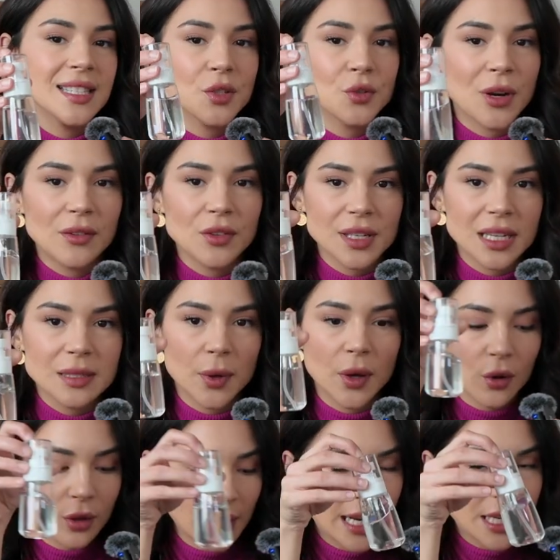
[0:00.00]
a travel size
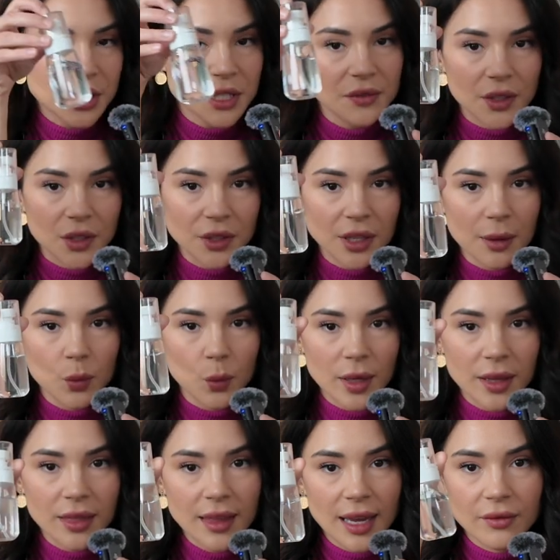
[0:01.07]
bottle, and I just filled it up
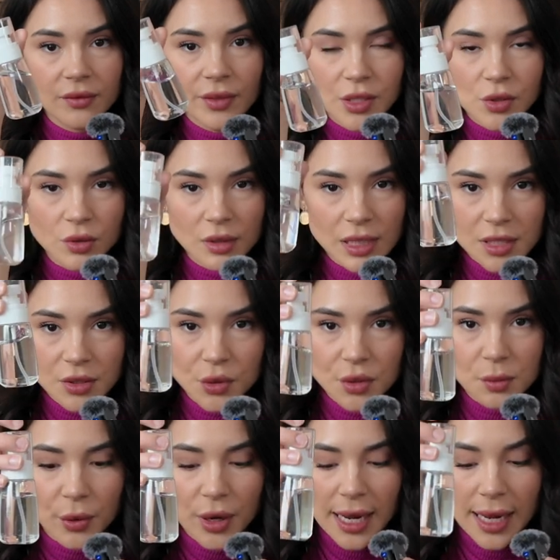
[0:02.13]
with that facial cleanser
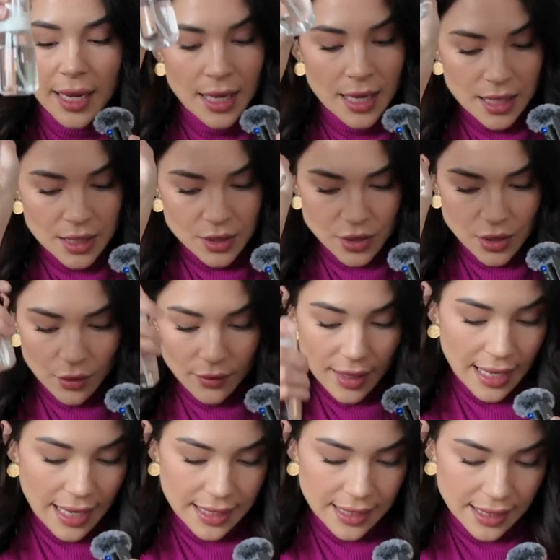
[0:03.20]
spray so that
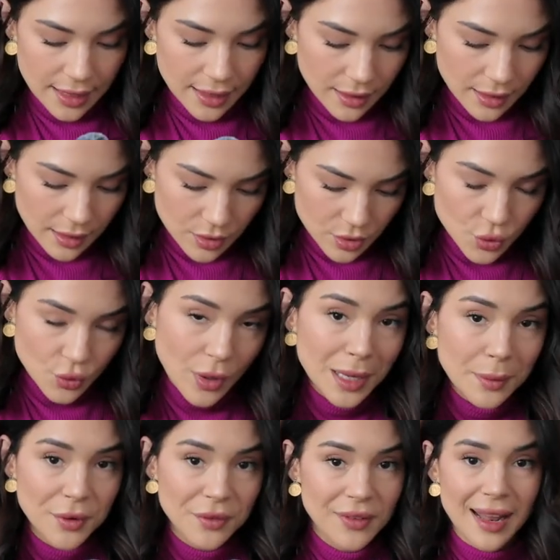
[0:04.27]
I can try to
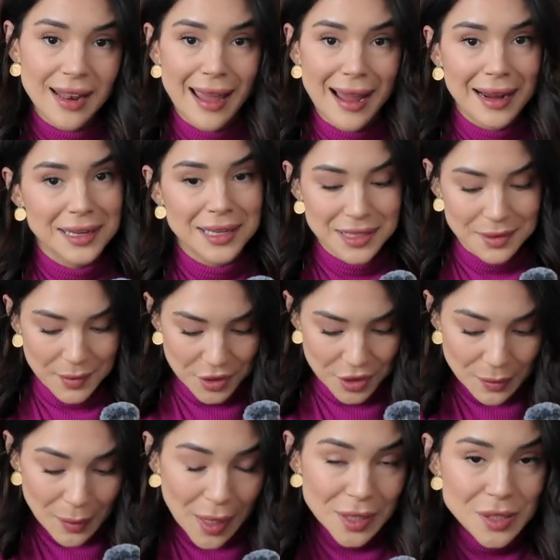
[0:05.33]
prevent acne as much as
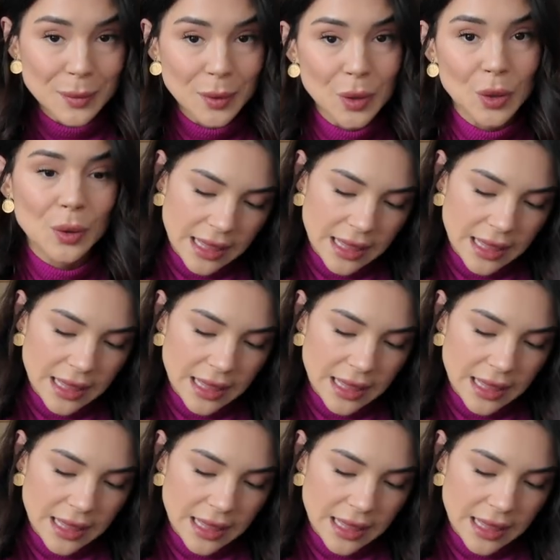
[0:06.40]
possible.